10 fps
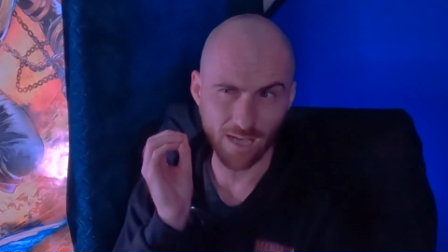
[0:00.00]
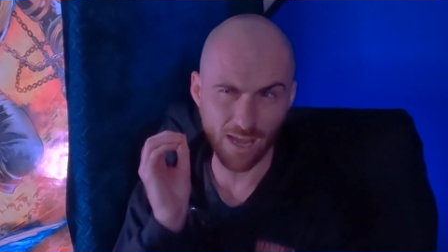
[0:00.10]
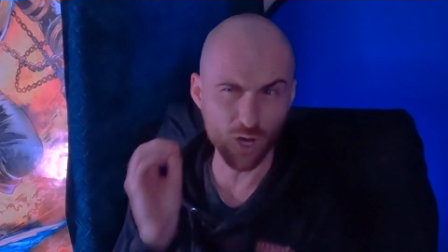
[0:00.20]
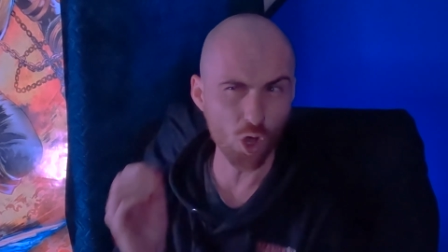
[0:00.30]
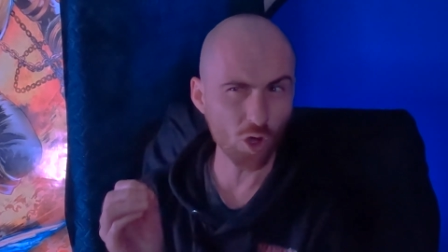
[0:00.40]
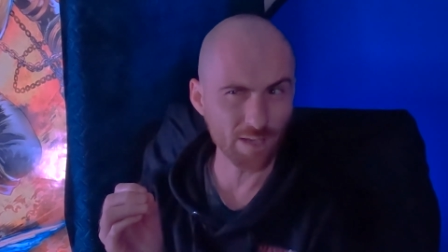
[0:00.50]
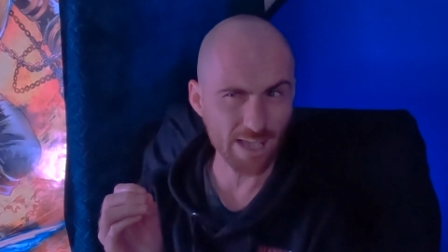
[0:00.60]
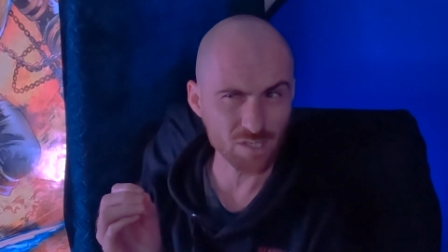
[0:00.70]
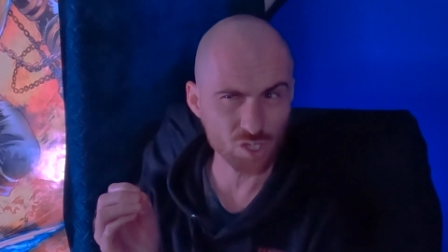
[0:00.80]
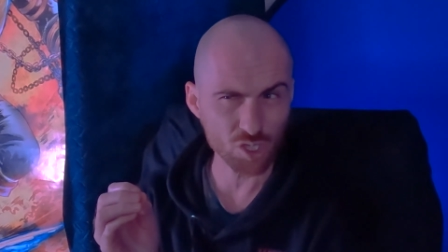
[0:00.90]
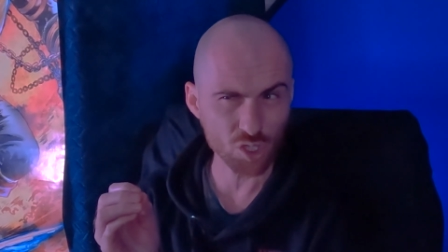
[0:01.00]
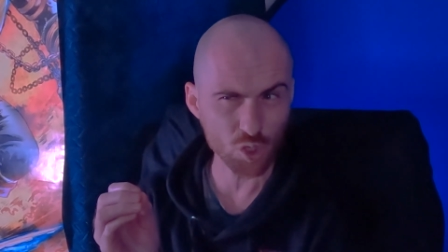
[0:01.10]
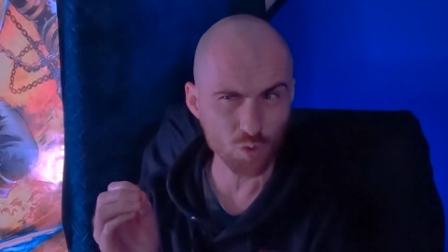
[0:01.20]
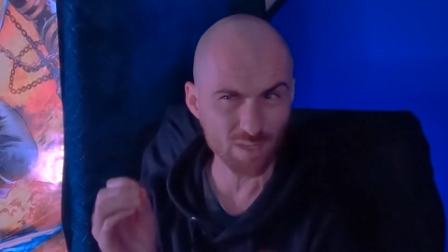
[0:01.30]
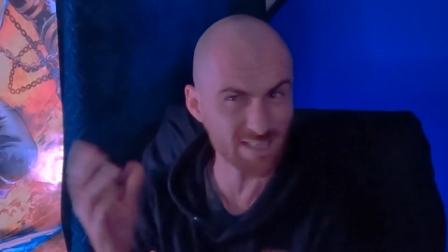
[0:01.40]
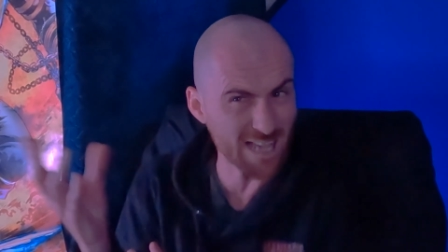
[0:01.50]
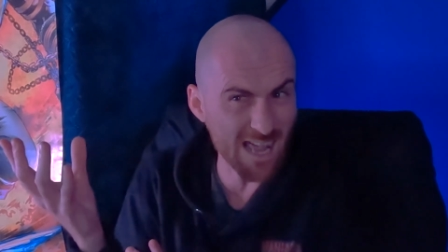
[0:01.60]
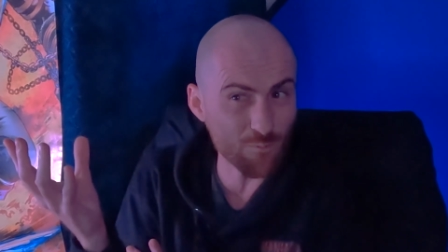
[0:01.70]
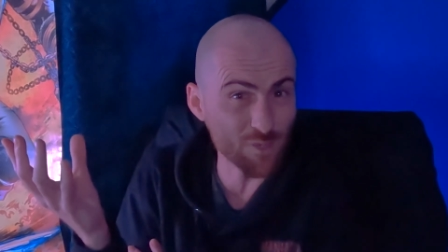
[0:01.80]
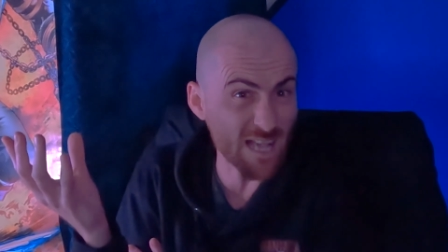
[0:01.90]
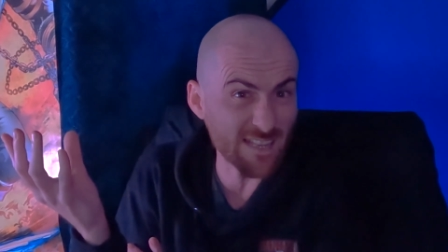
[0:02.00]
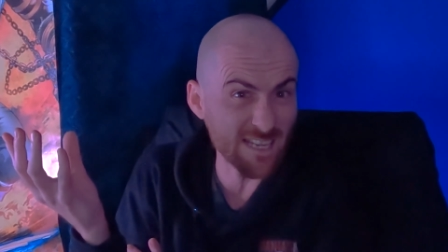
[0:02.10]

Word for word: and not get sued? Is that was that